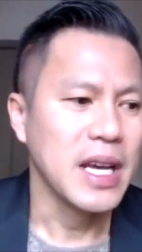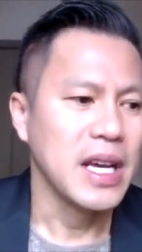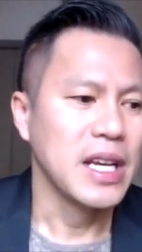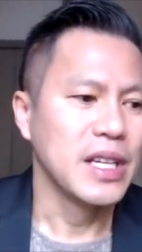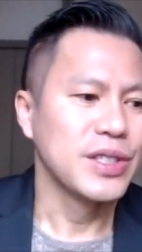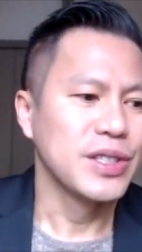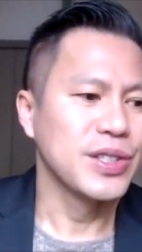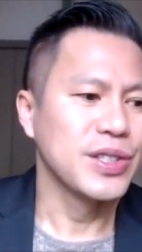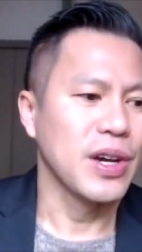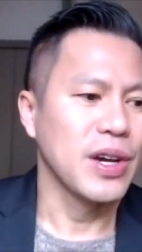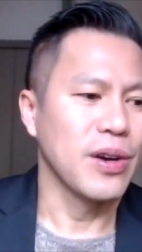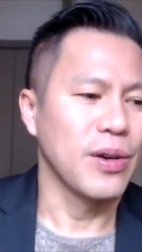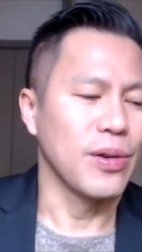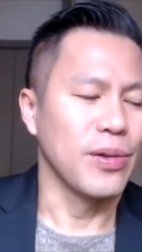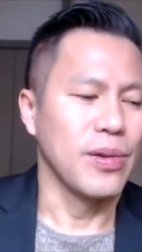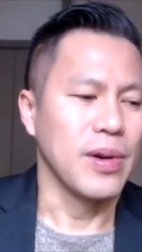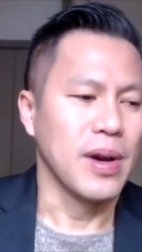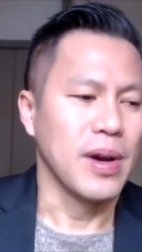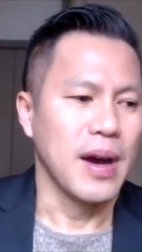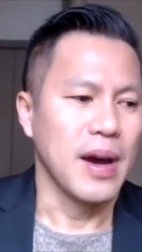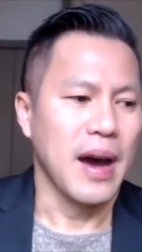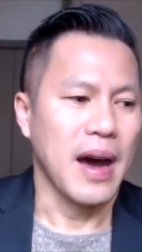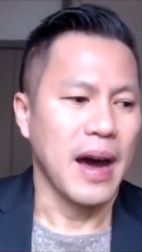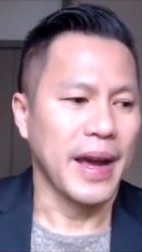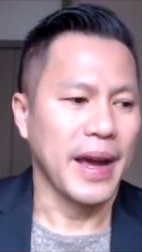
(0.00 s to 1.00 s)
So
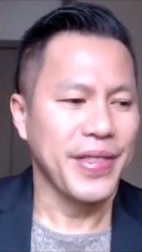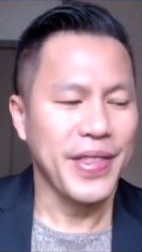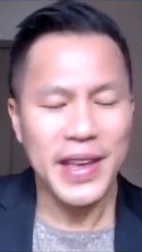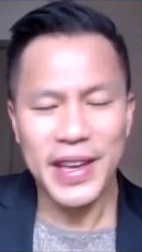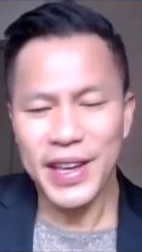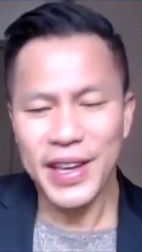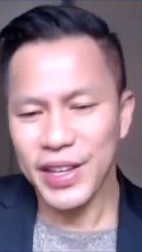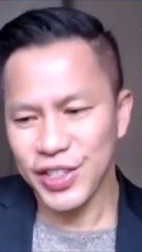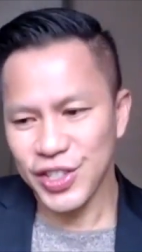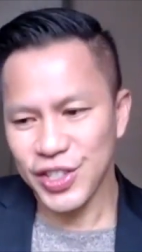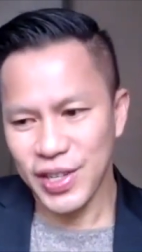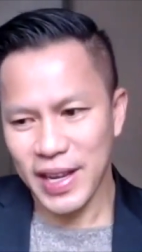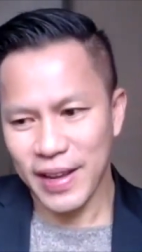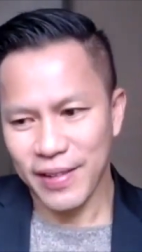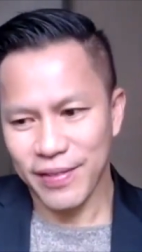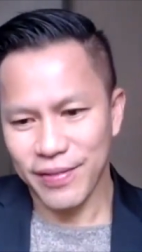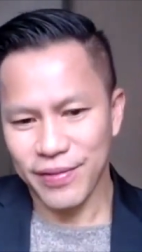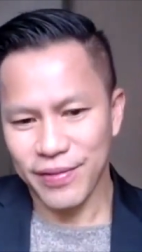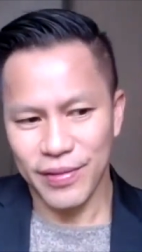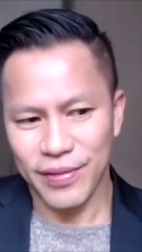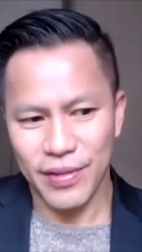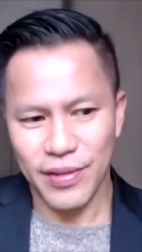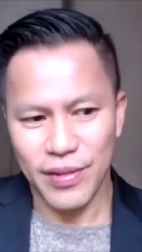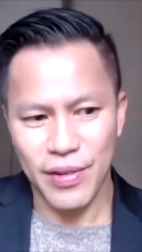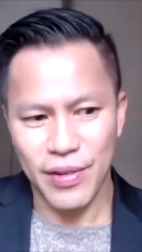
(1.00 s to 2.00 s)
I think it should have
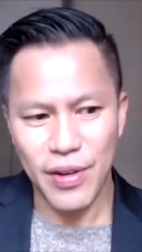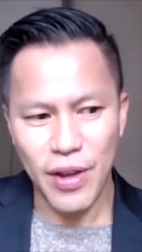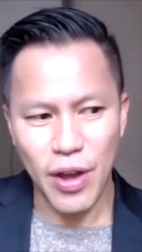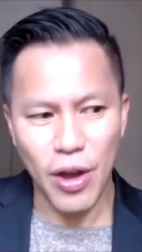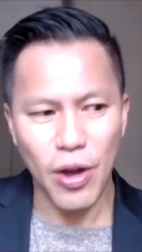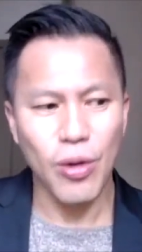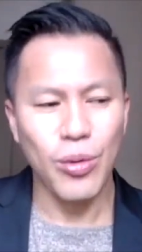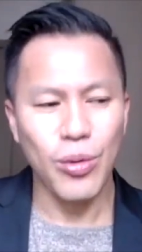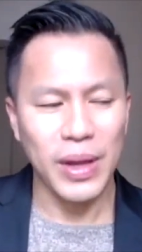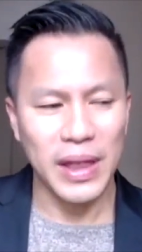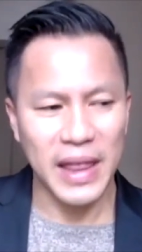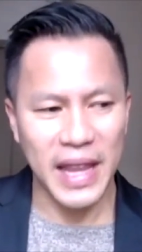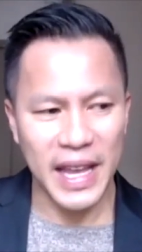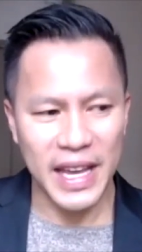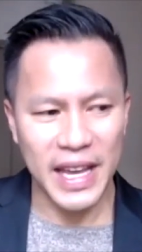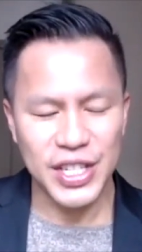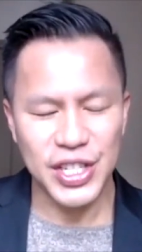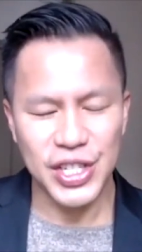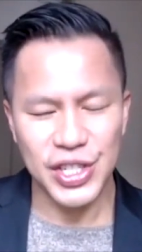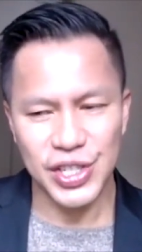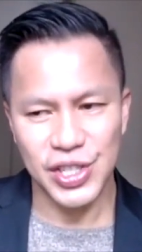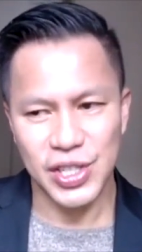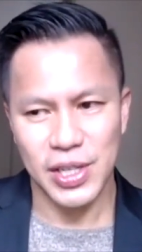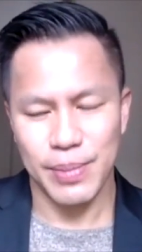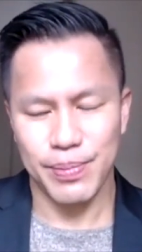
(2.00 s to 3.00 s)
no
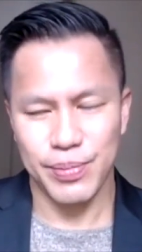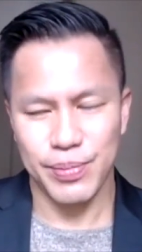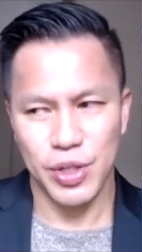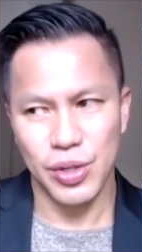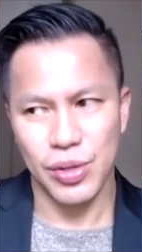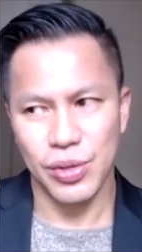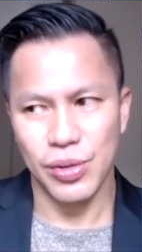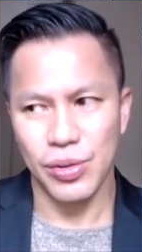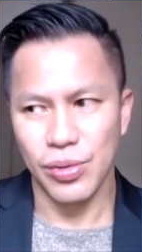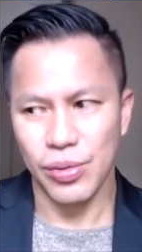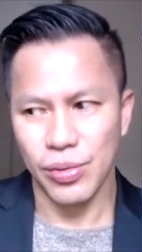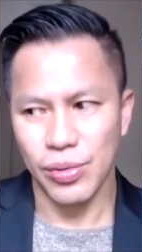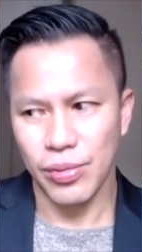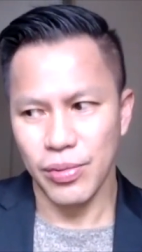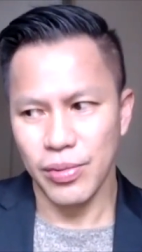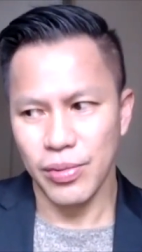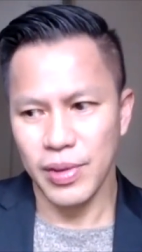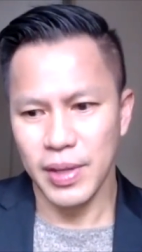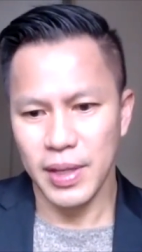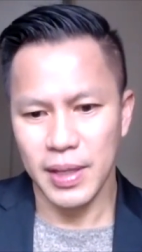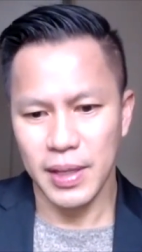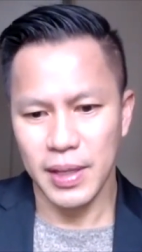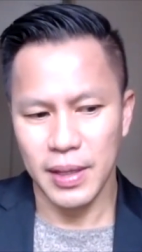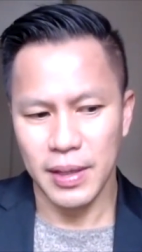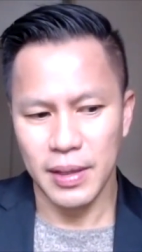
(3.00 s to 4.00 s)
relationship to
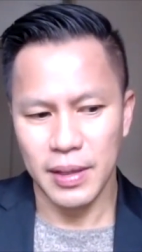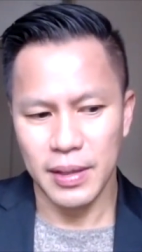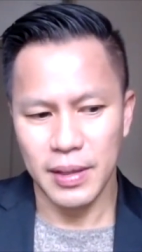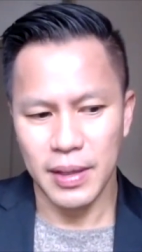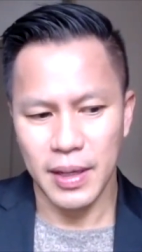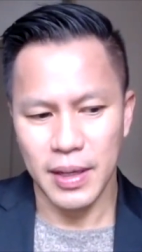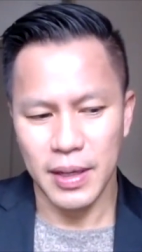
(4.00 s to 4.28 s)
the